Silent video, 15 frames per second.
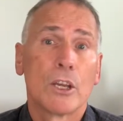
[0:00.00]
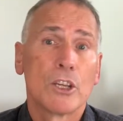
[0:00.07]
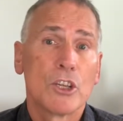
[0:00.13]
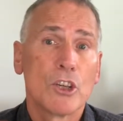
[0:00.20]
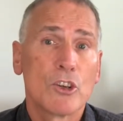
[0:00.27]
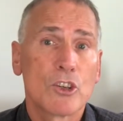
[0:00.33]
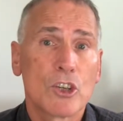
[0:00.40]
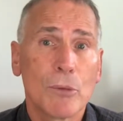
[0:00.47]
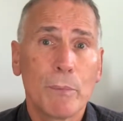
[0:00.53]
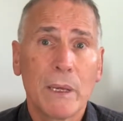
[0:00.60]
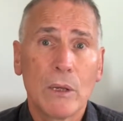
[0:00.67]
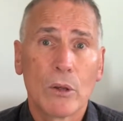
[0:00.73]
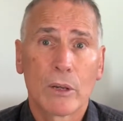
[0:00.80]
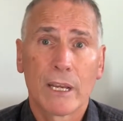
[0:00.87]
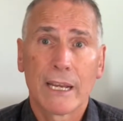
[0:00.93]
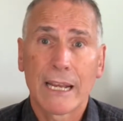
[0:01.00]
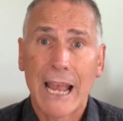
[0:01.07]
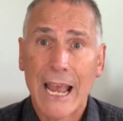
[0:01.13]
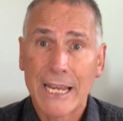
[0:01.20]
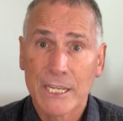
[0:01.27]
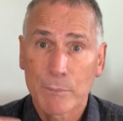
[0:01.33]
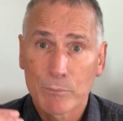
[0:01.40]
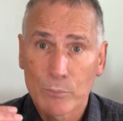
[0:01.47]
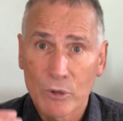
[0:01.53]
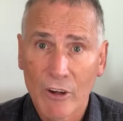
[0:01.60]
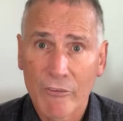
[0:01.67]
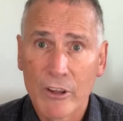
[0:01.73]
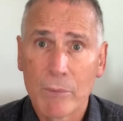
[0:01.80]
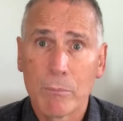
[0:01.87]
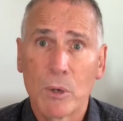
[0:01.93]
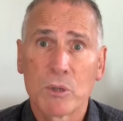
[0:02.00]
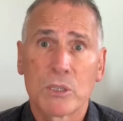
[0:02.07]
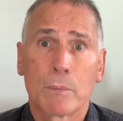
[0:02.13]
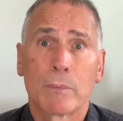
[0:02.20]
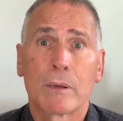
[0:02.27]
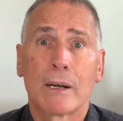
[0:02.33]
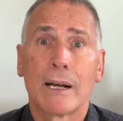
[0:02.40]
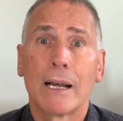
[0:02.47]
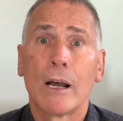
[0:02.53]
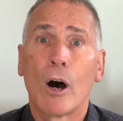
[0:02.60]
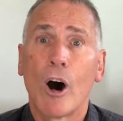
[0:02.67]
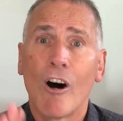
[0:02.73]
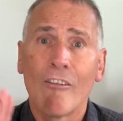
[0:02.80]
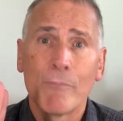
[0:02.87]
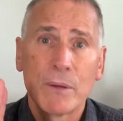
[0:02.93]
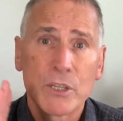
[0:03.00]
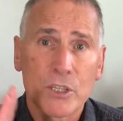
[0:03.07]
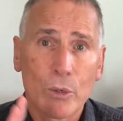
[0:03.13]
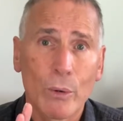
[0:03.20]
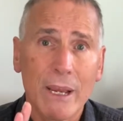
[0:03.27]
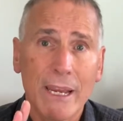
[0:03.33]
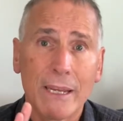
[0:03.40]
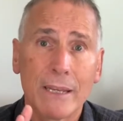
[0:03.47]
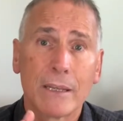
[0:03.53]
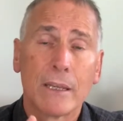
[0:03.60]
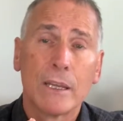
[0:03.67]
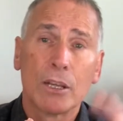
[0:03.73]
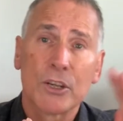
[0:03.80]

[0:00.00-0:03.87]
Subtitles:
you should be looking at a profit multiplier of between